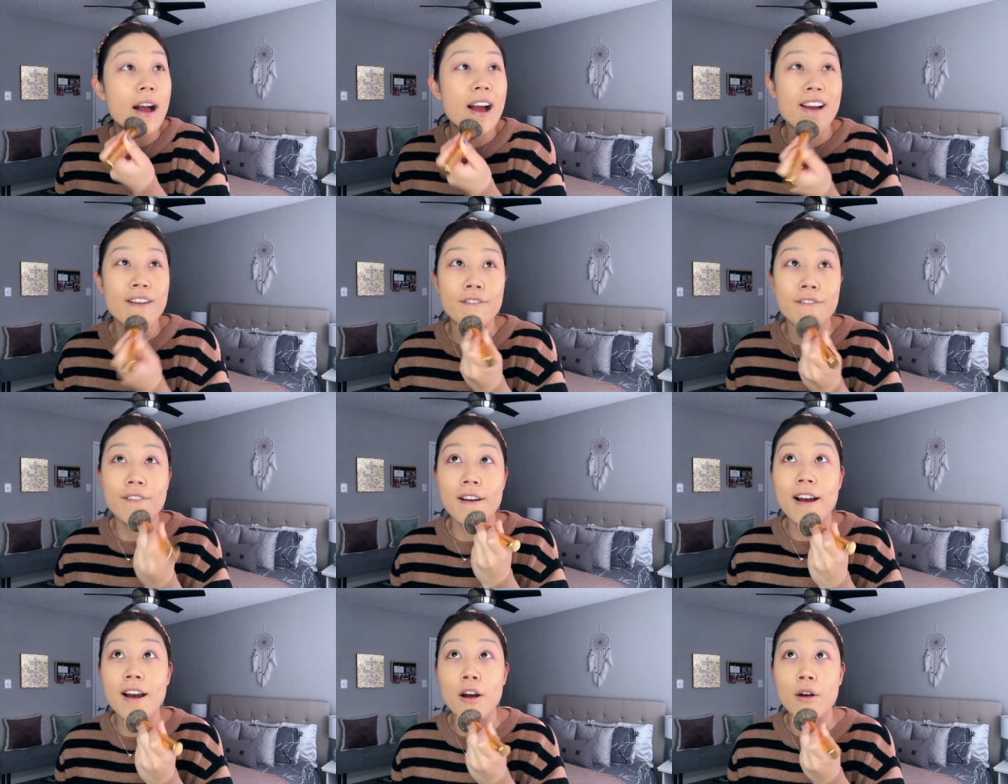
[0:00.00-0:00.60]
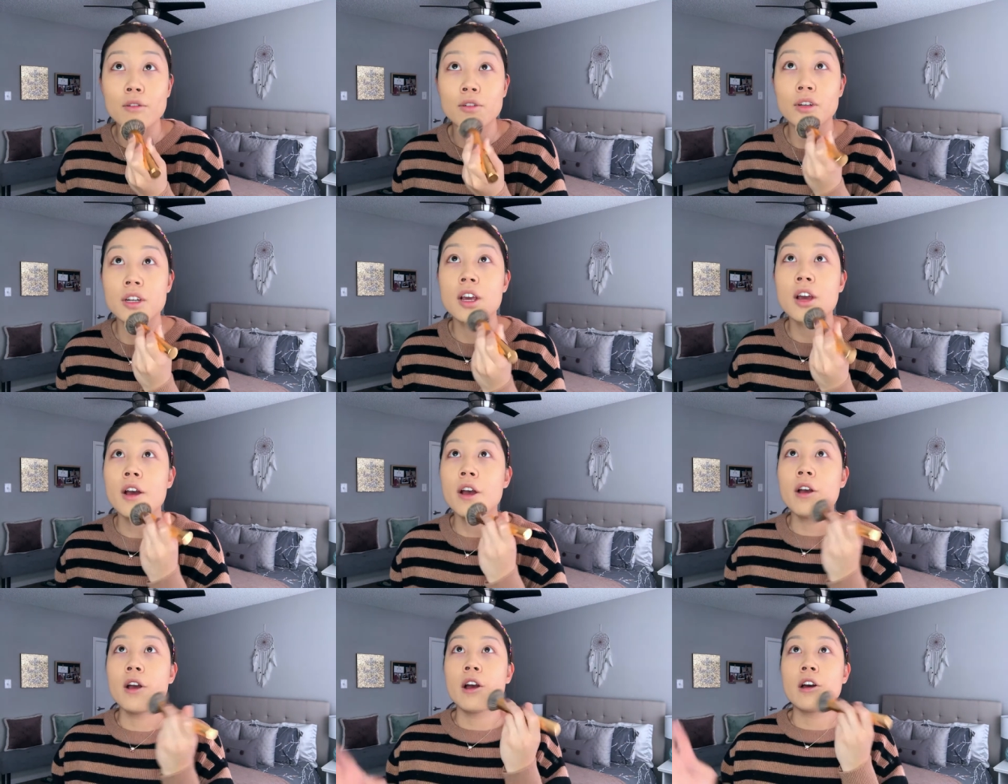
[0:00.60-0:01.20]
I found
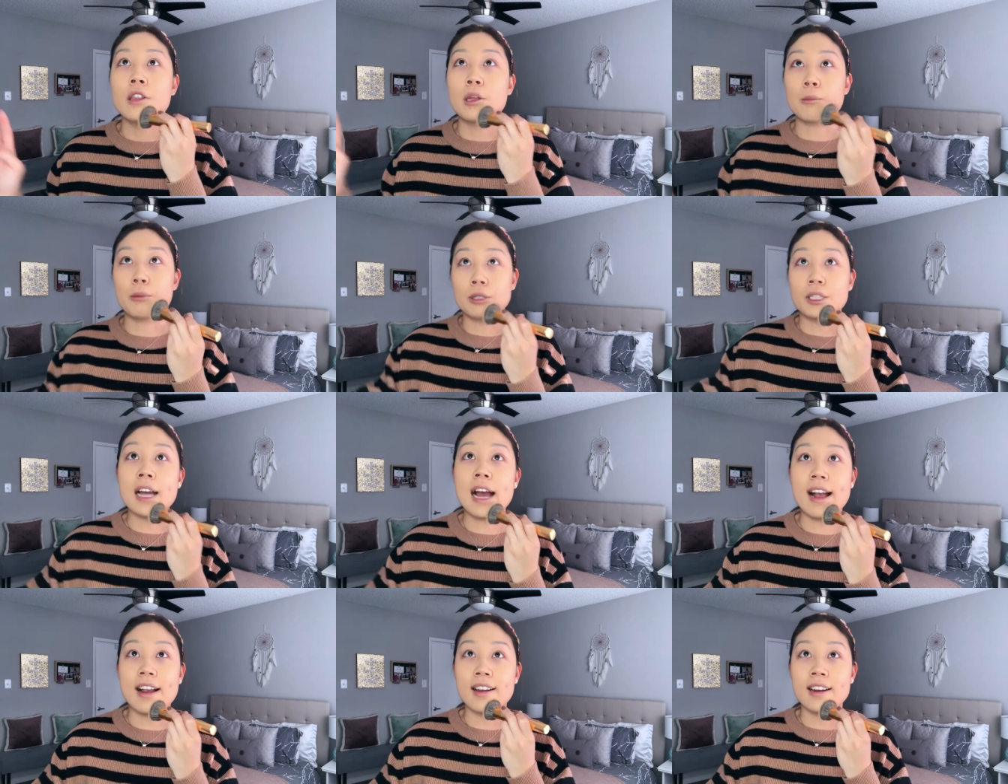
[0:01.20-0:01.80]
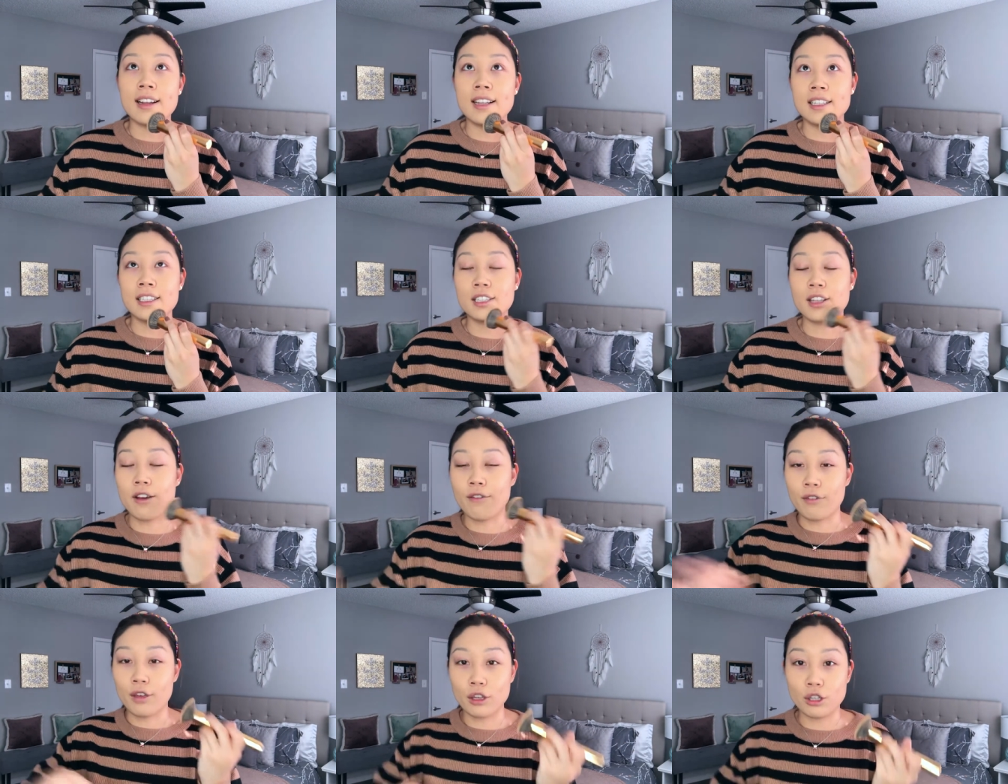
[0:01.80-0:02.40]
the protagonists
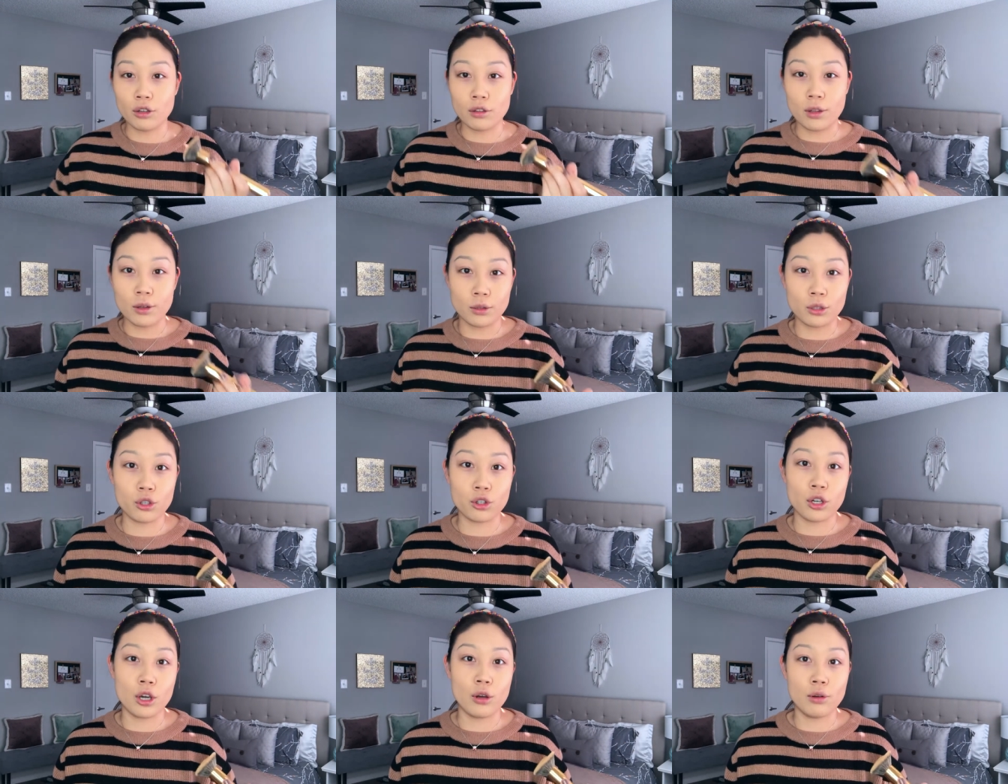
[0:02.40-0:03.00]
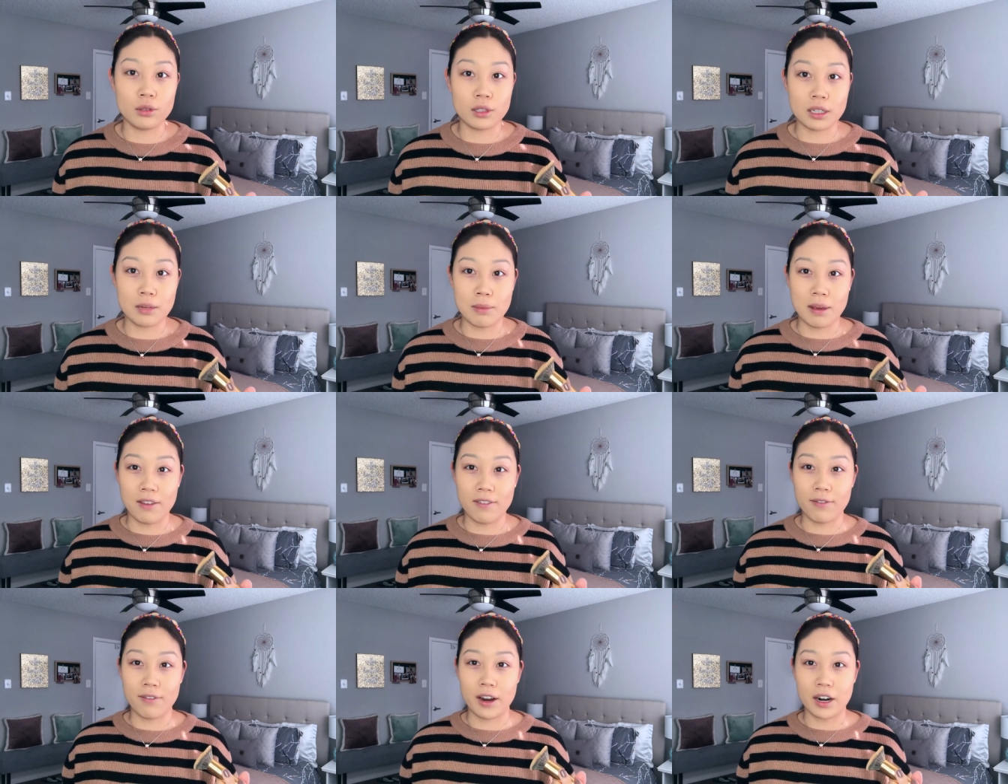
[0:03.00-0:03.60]
of each of those shows to
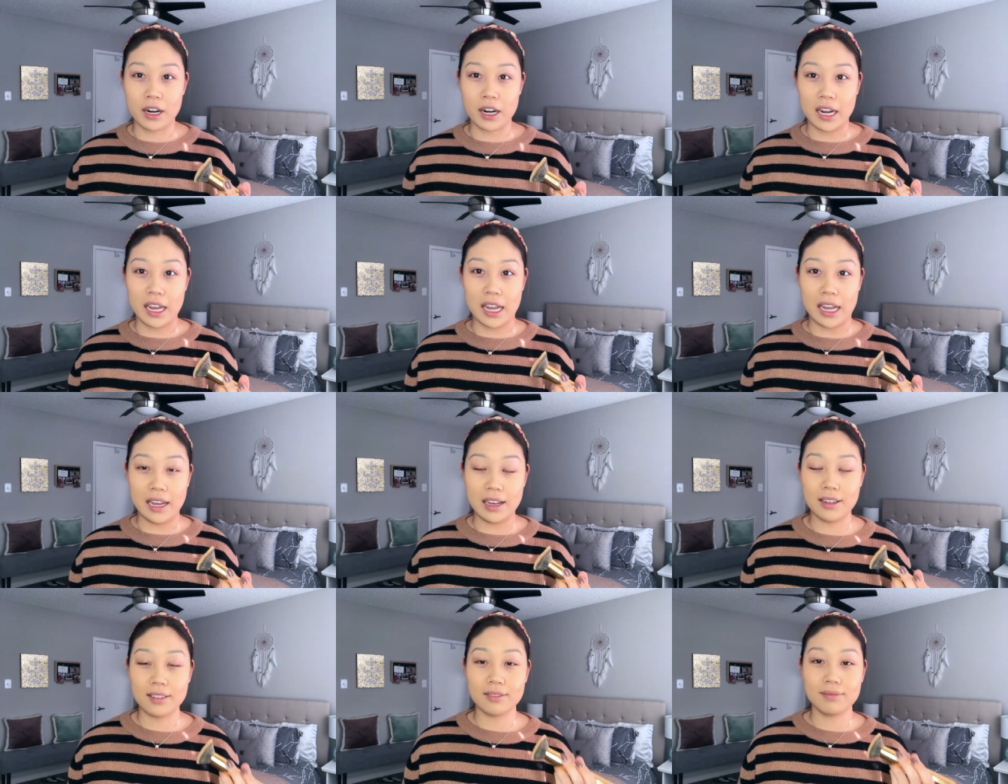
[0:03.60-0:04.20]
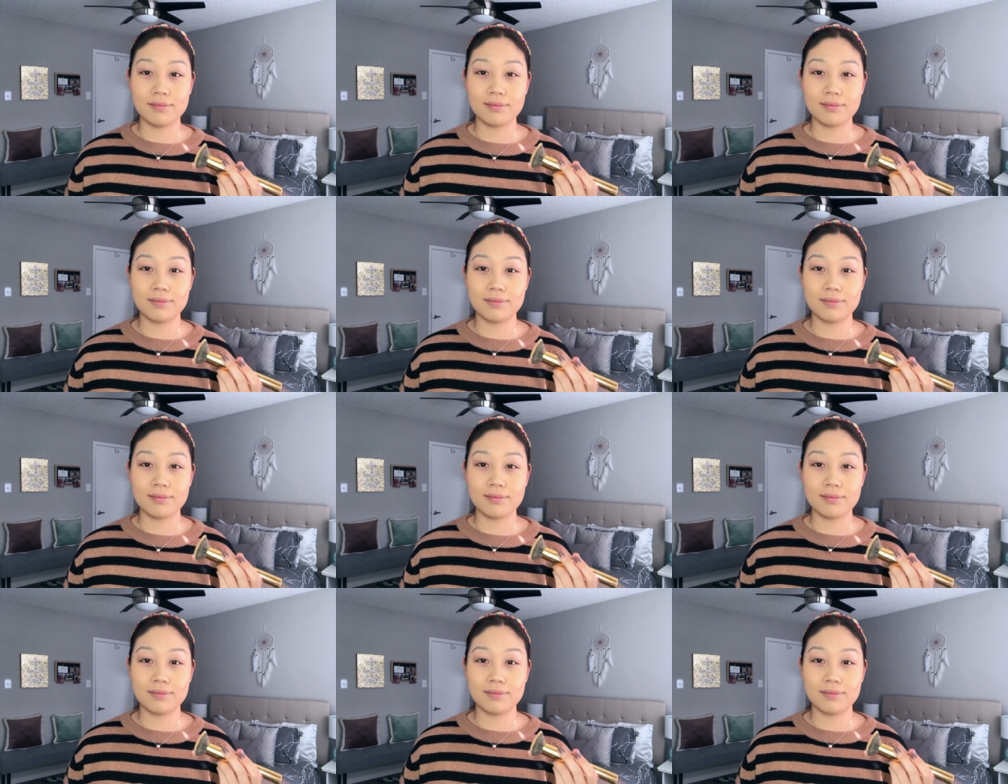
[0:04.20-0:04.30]
be very,